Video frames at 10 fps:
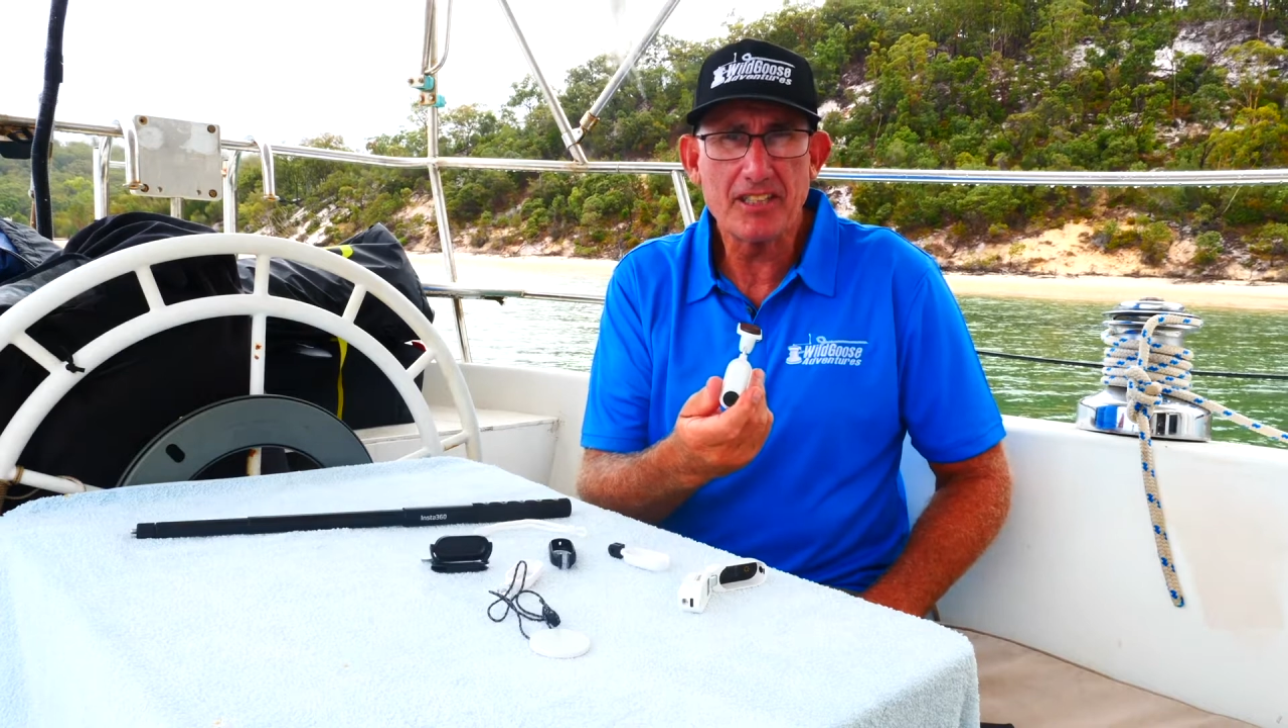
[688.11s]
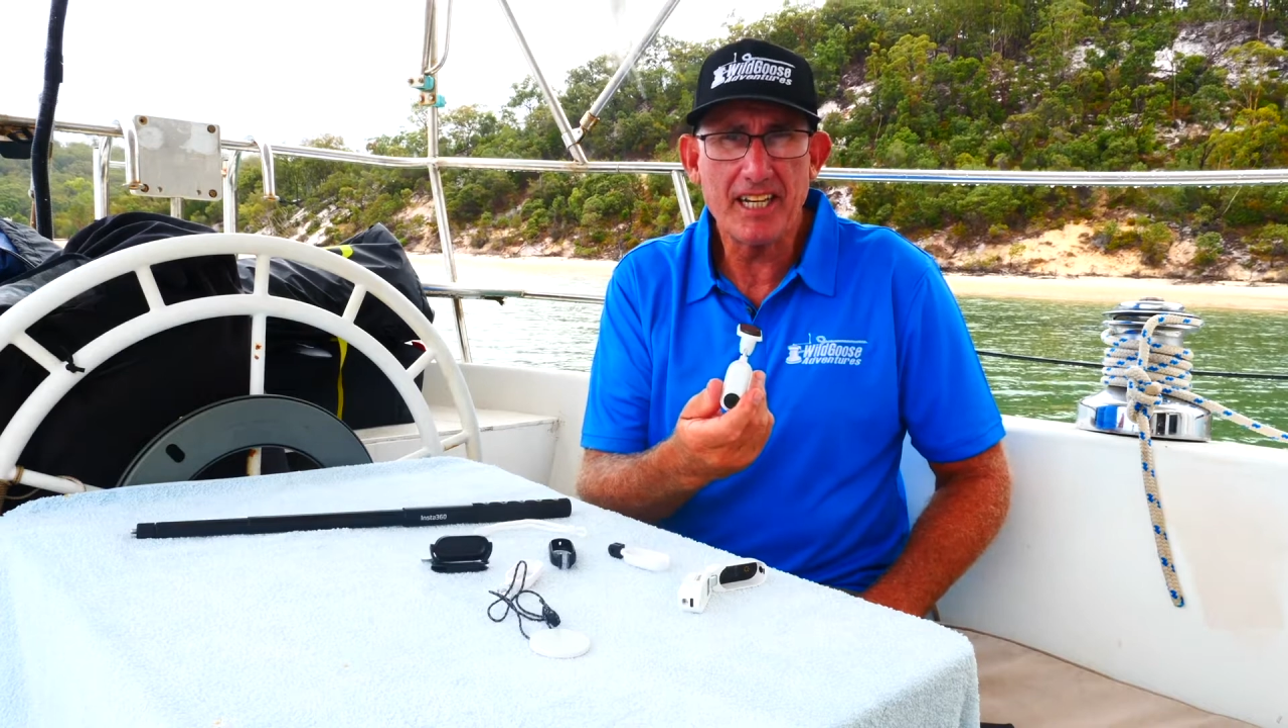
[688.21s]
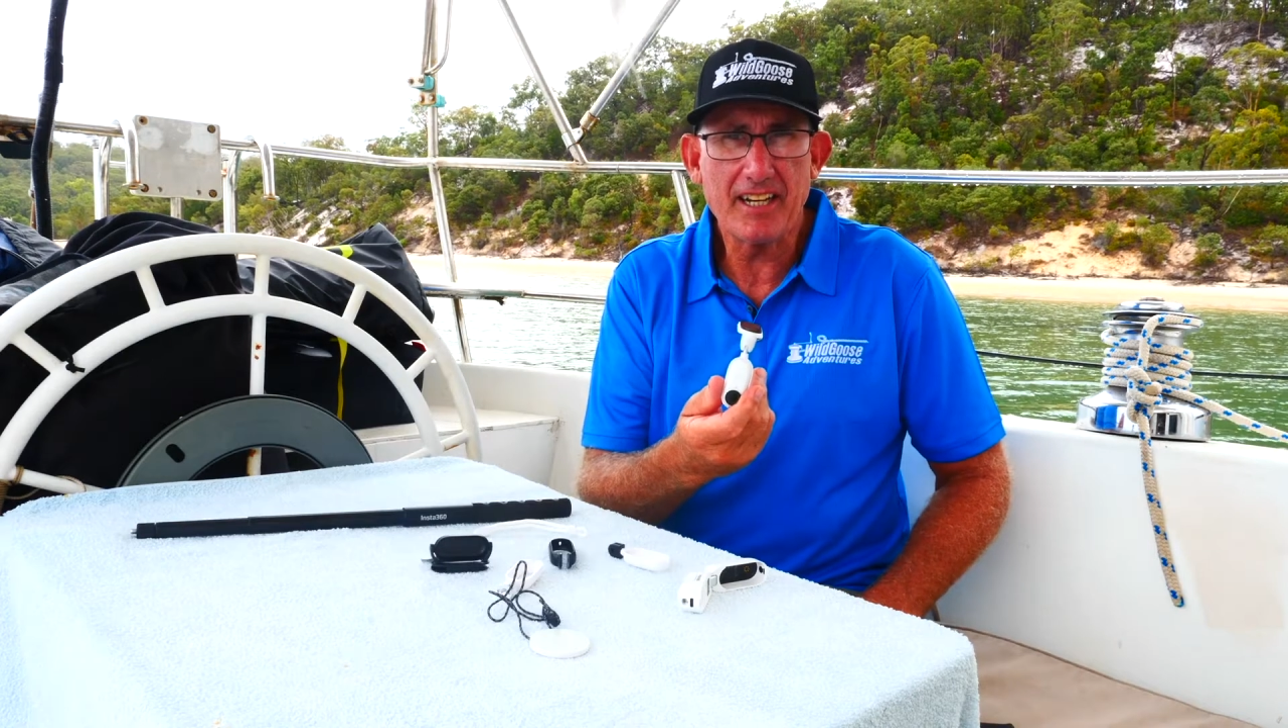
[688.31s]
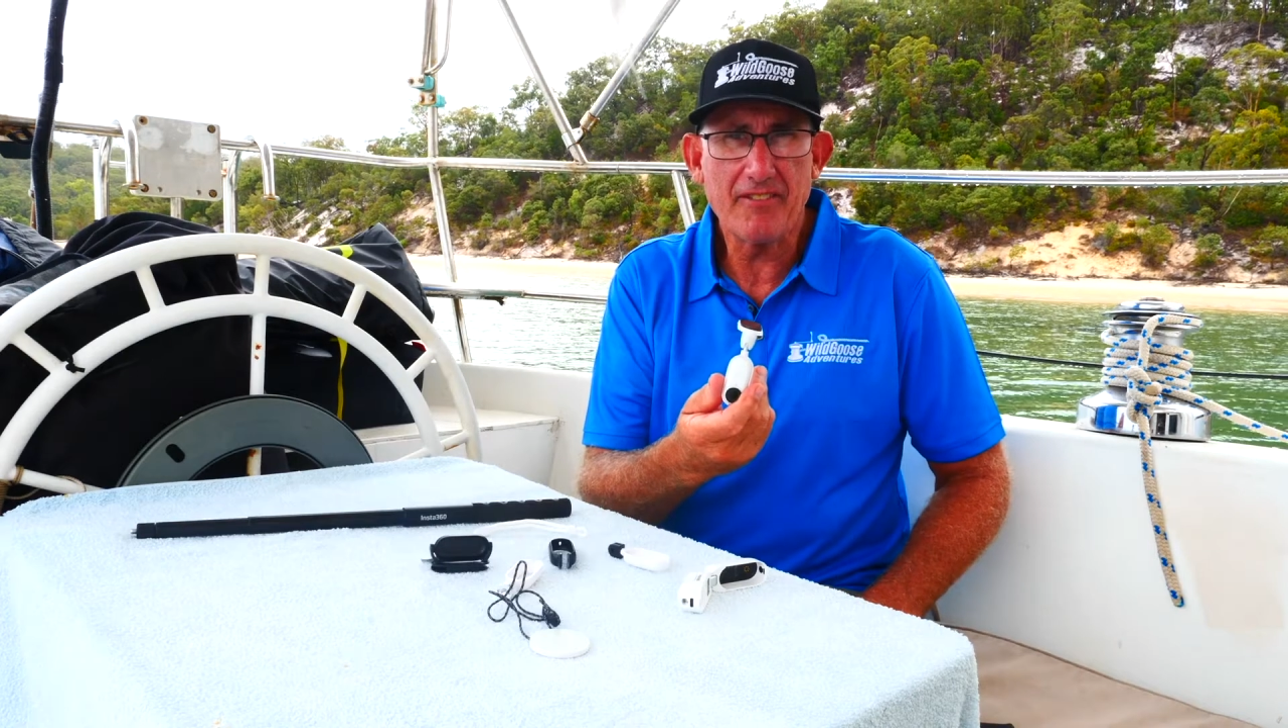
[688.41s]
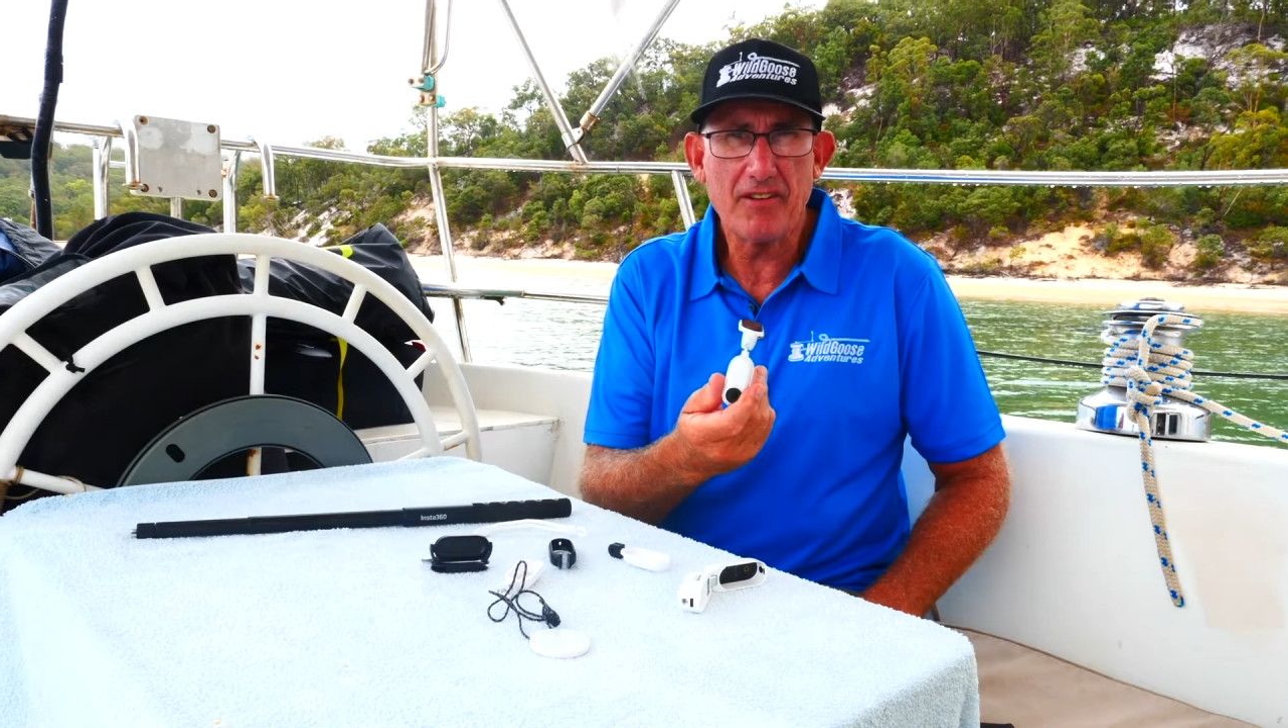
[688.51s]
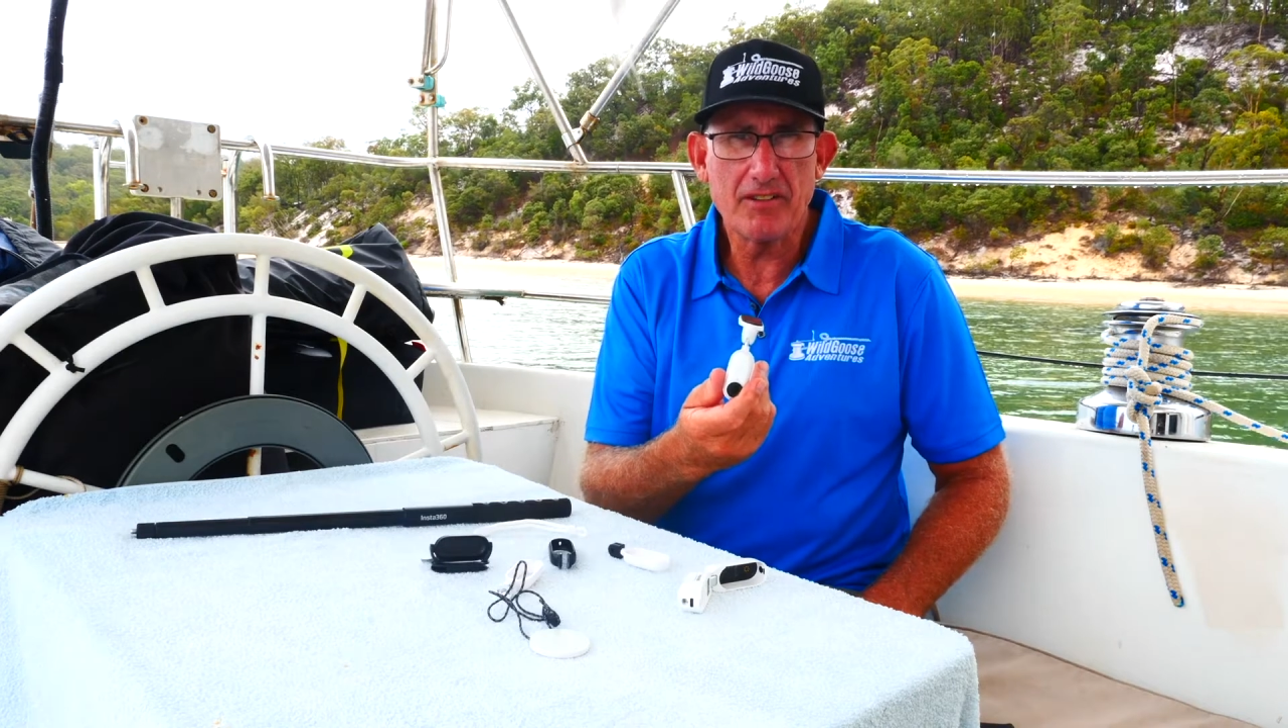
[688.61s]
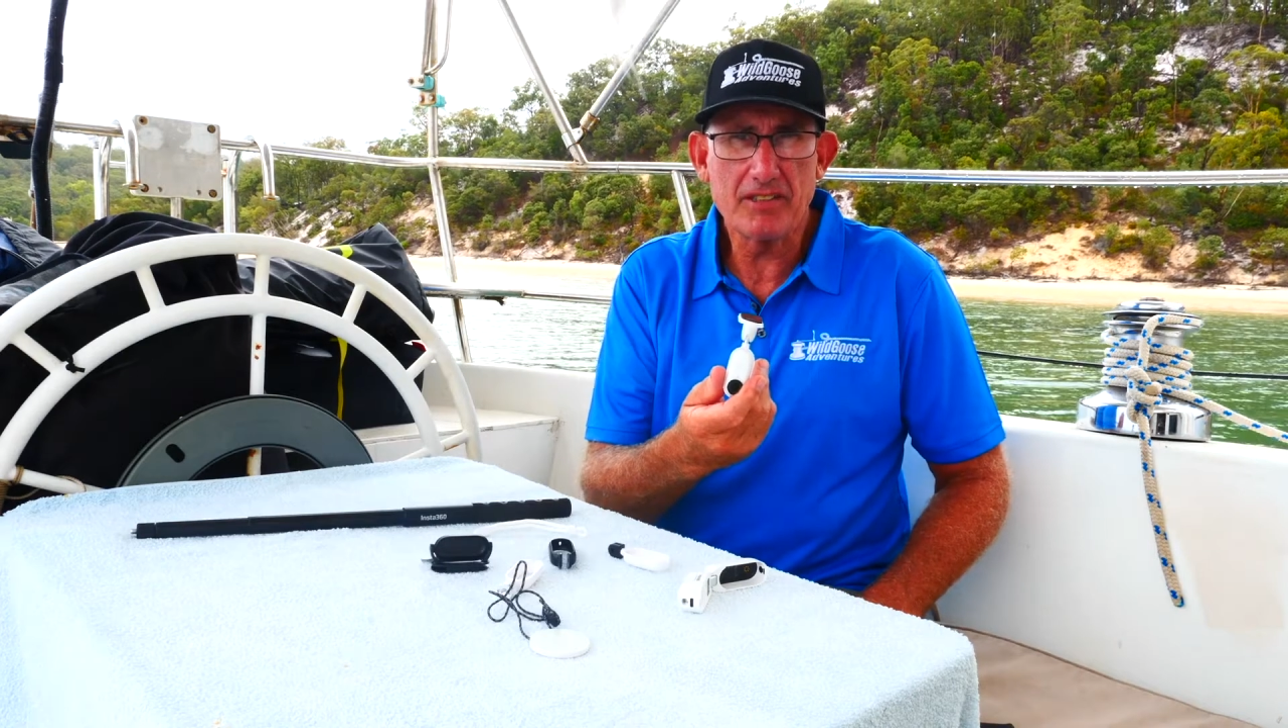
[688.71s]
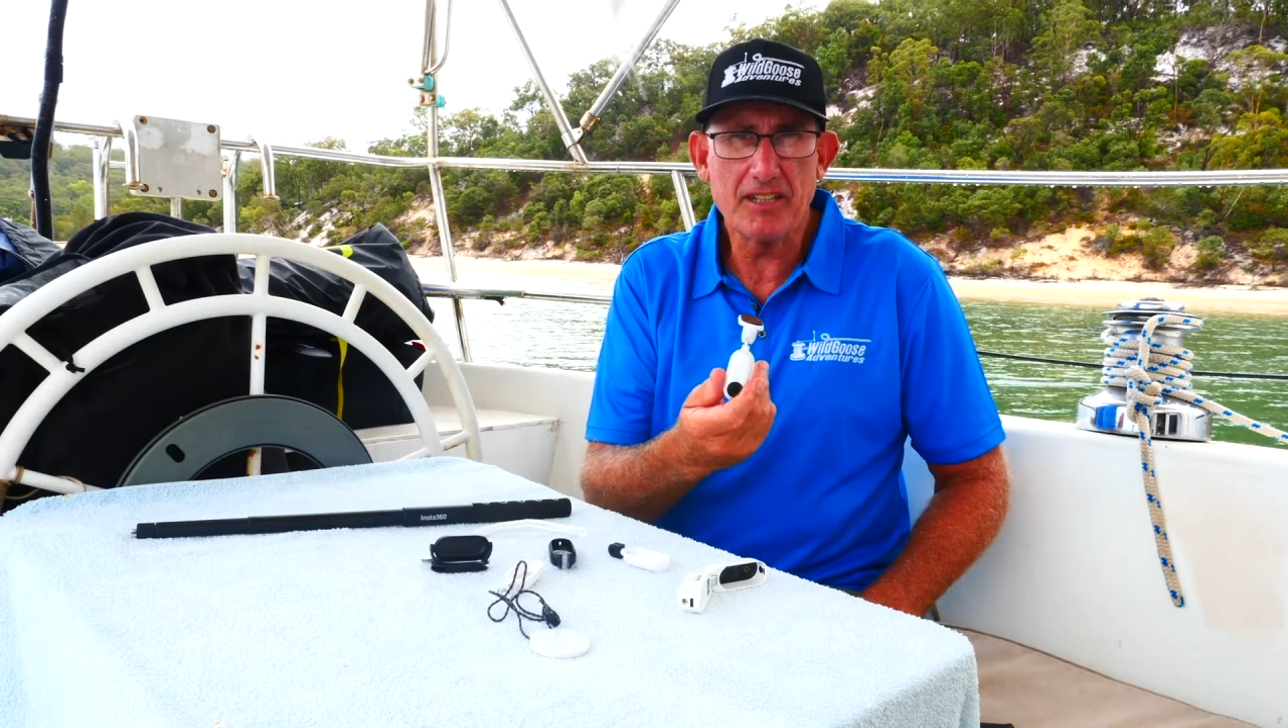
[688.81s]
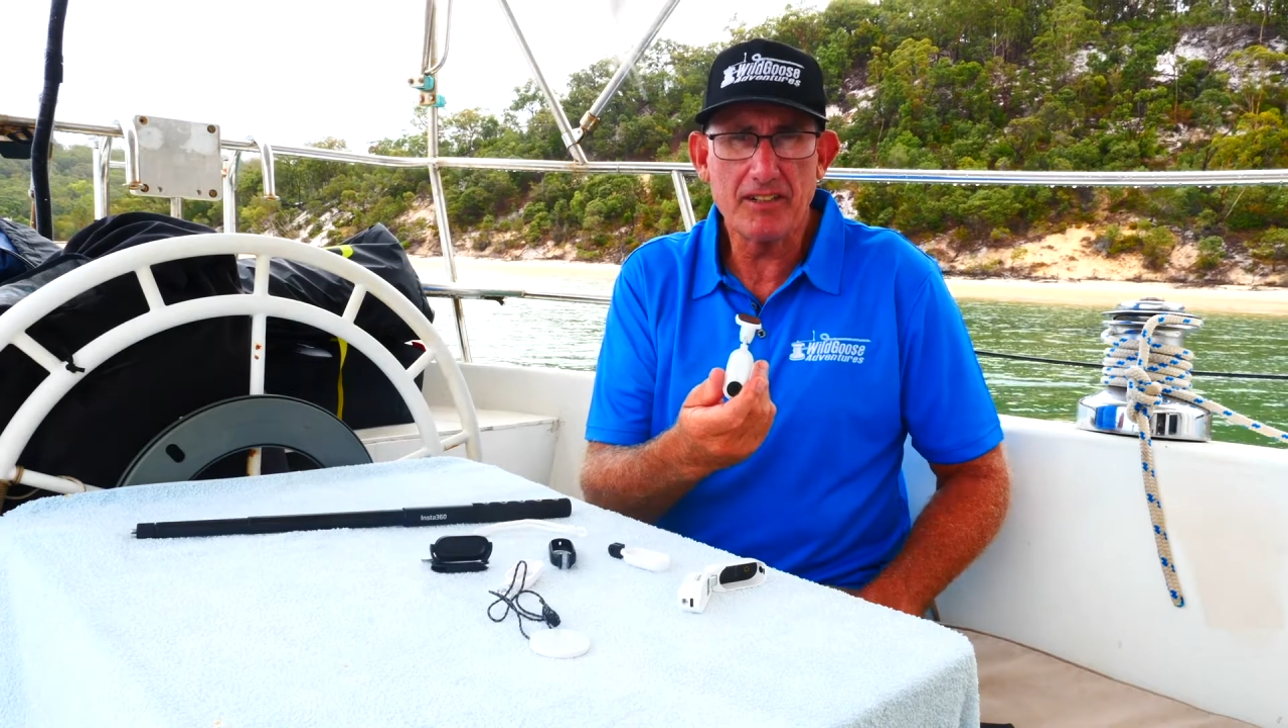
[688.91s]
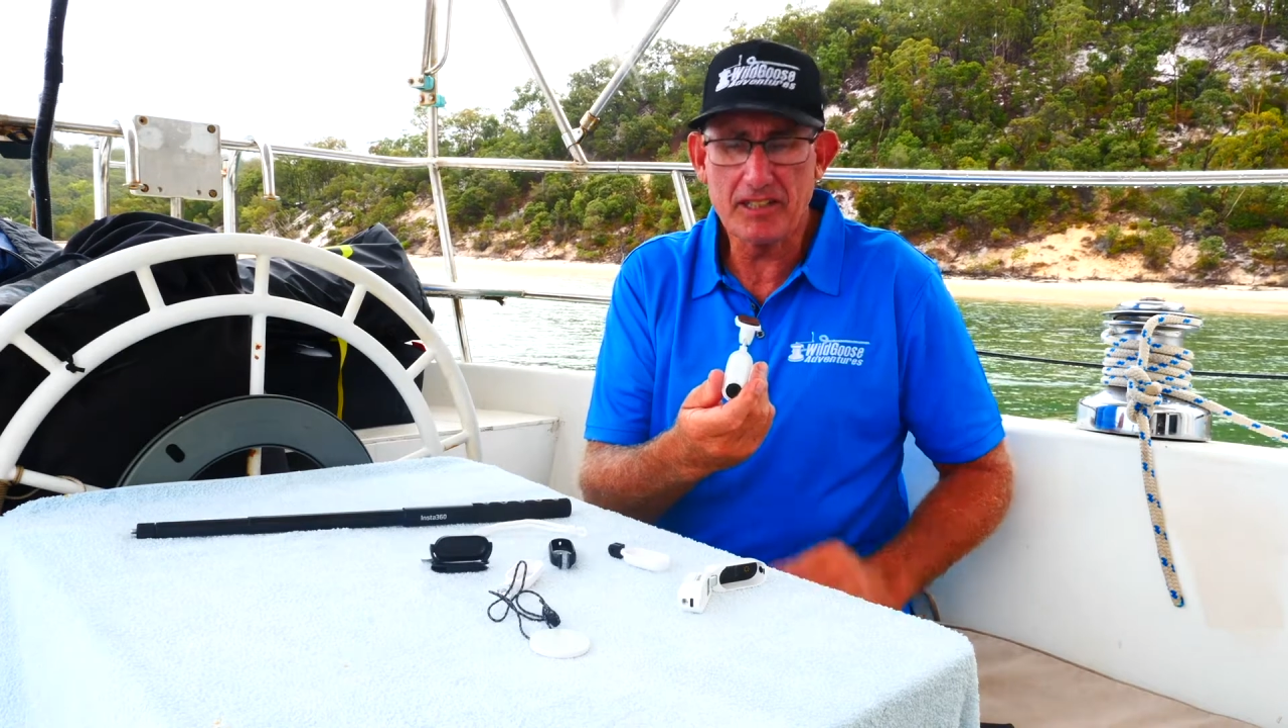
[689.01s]
that if I was
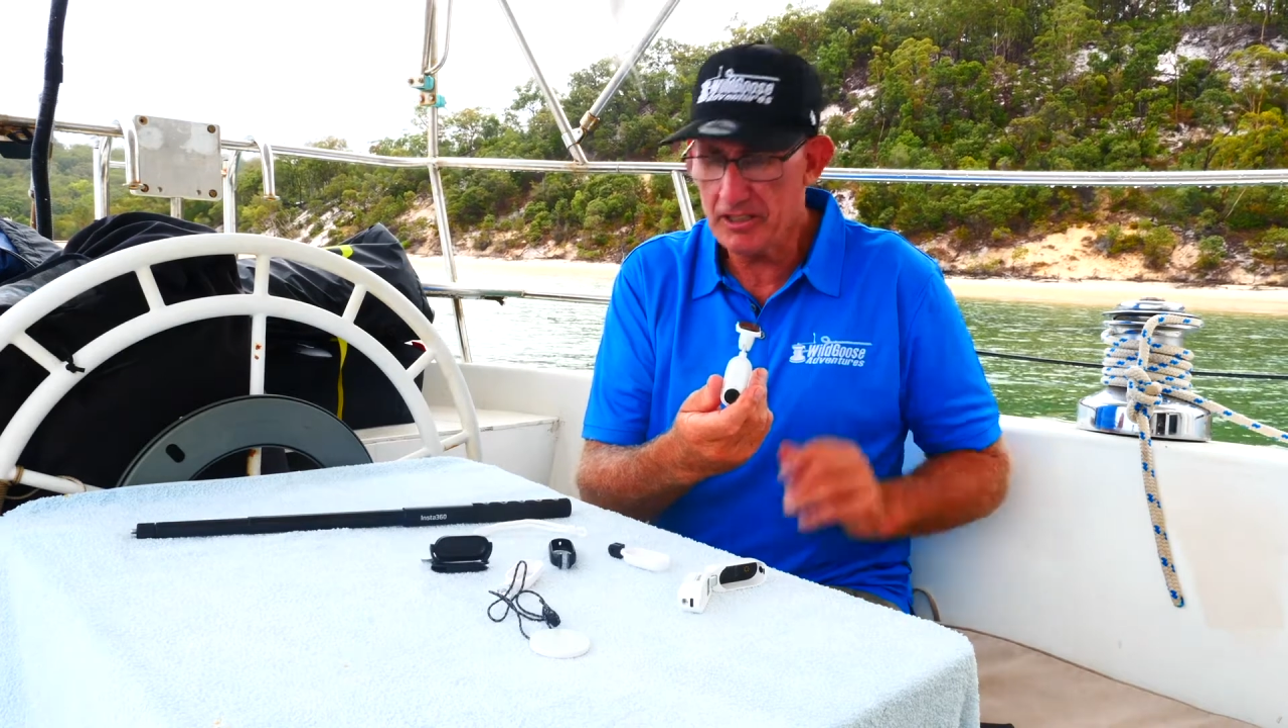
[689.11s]
going